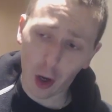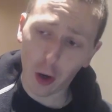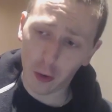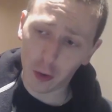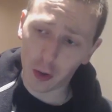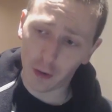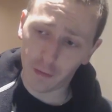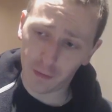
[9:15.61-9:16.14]

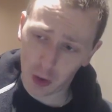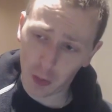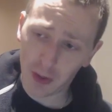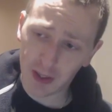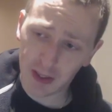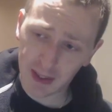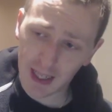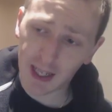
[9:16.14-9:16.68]
Hogan for
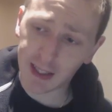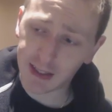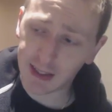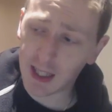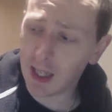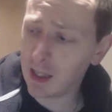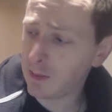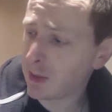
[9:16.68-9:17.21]
doing sex
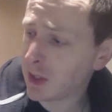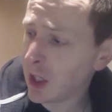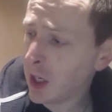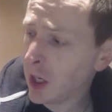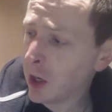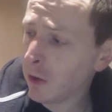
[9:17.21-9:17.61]
tapes,